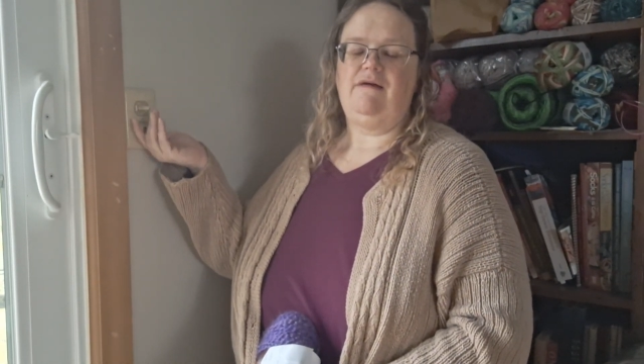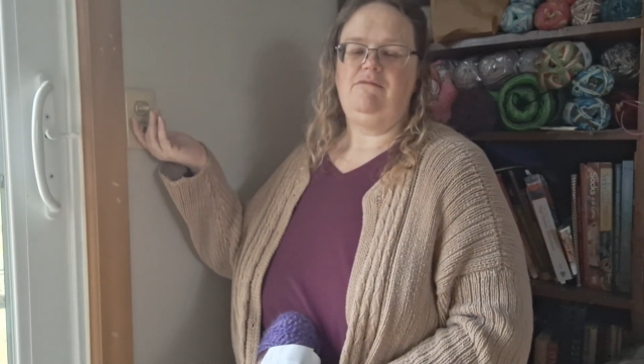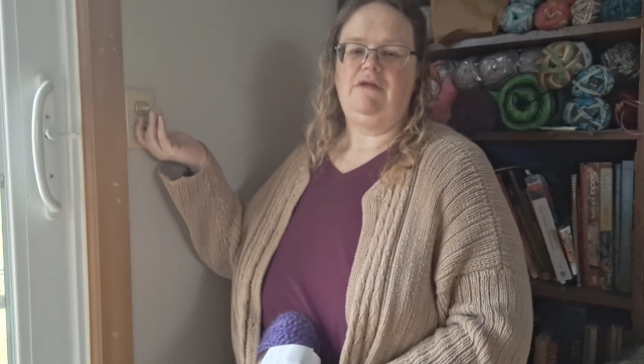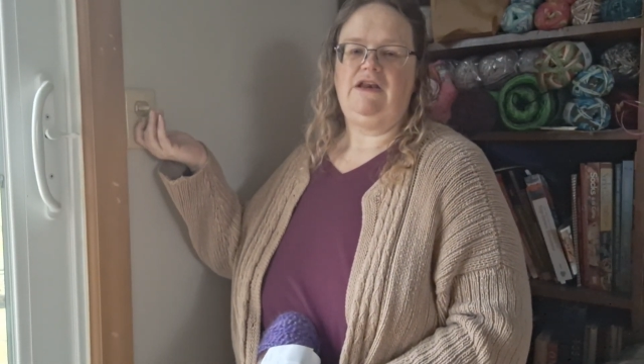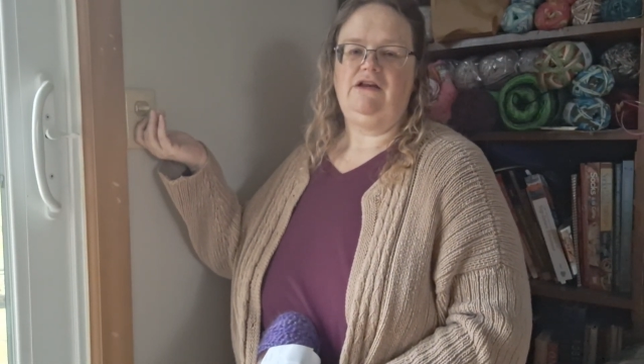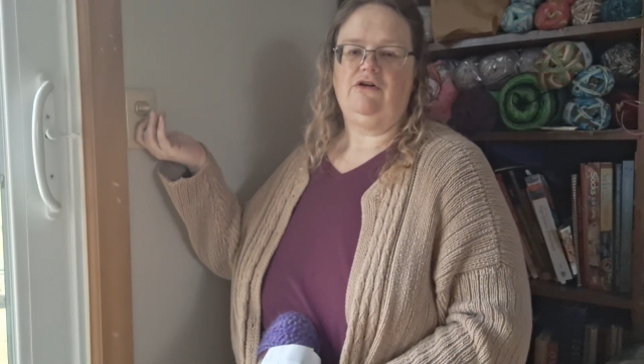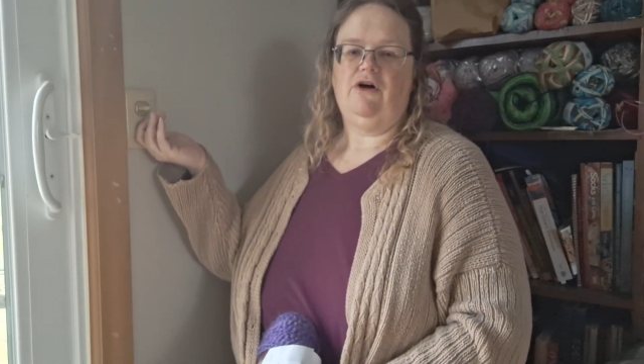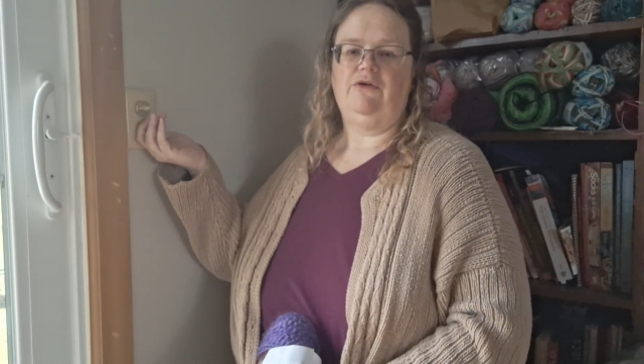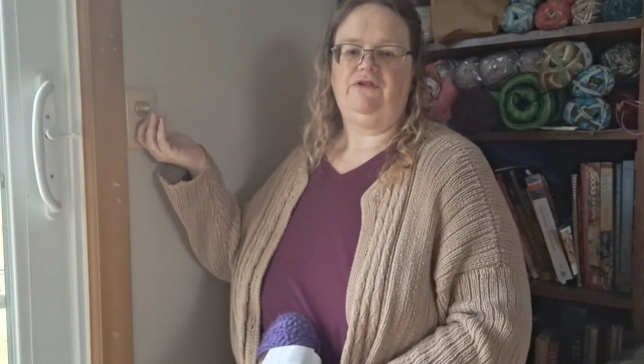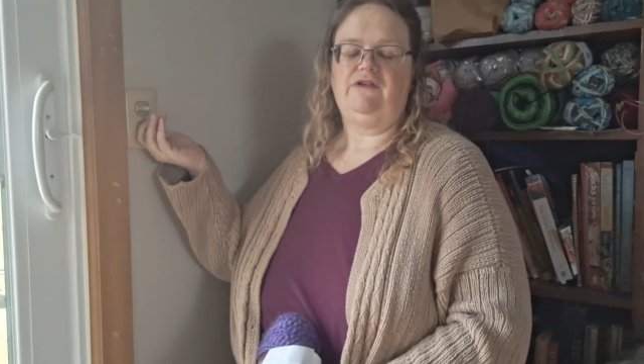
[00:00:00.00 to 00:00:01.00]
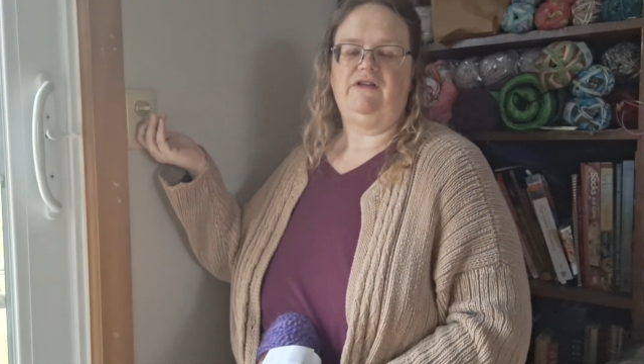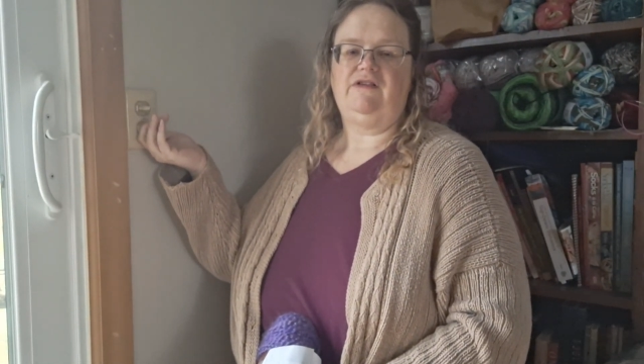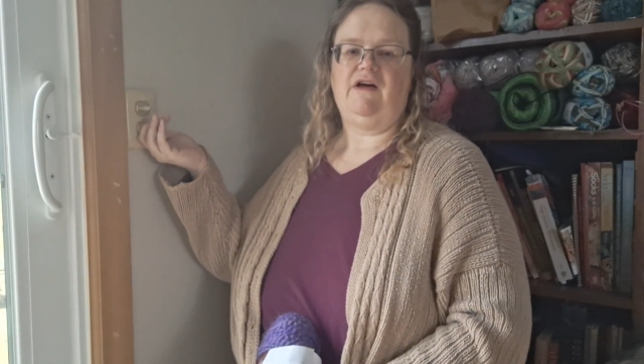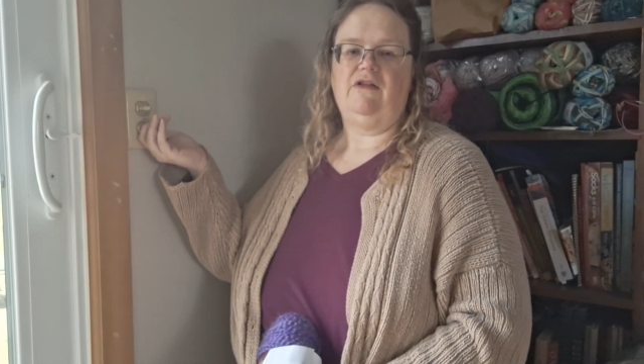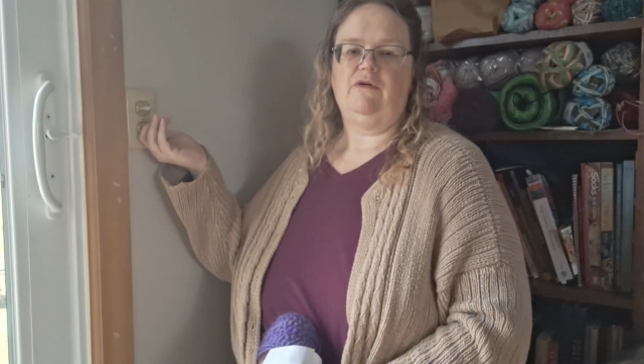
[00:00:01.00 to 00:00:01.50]
I'm Mindy, your
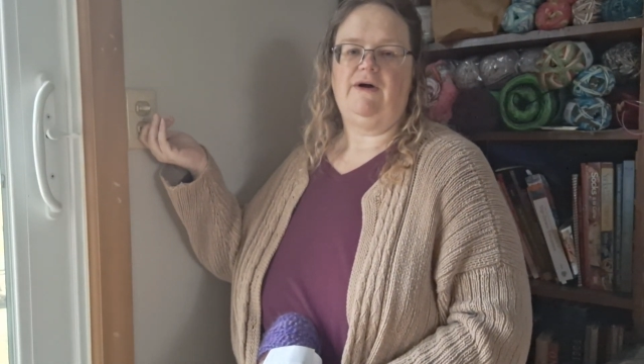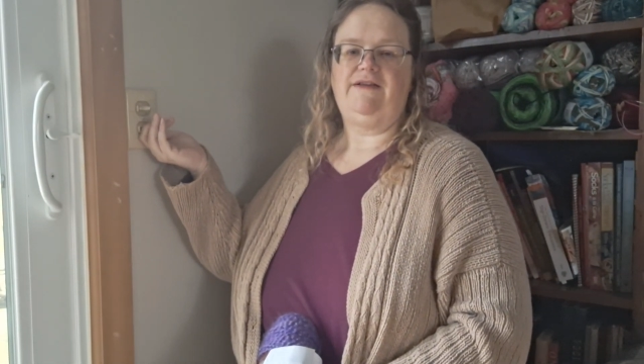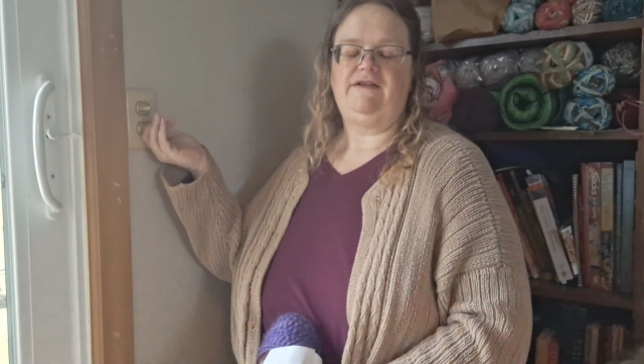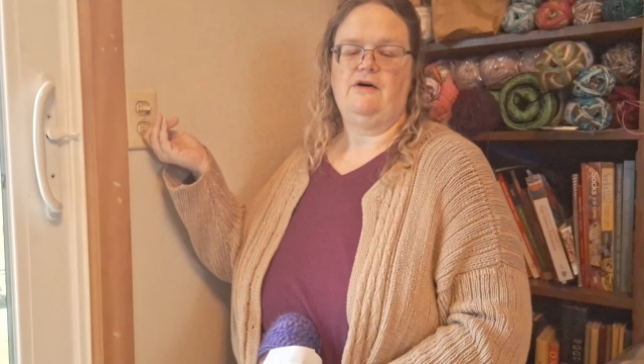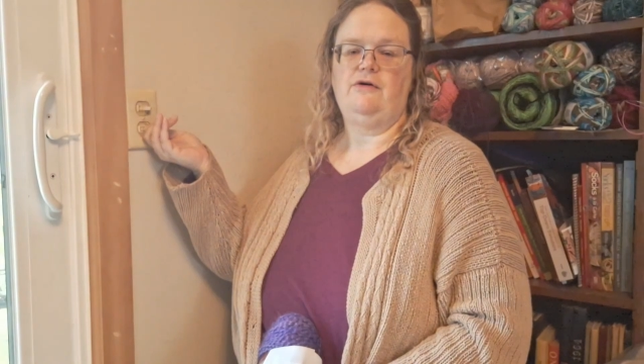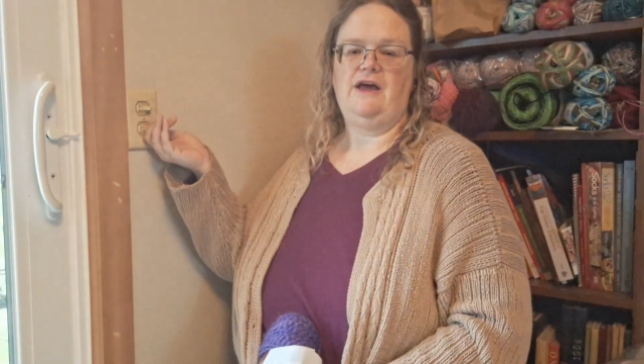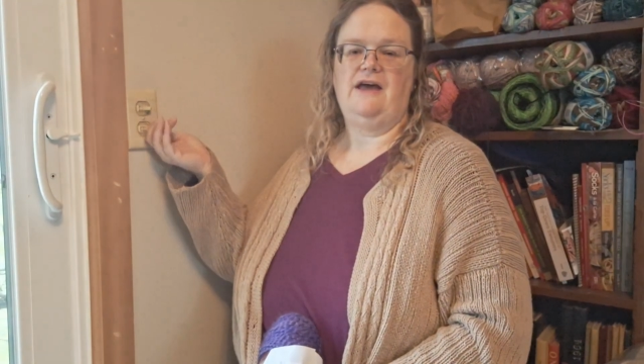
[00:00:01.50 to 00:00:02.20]
hostess, otherwise known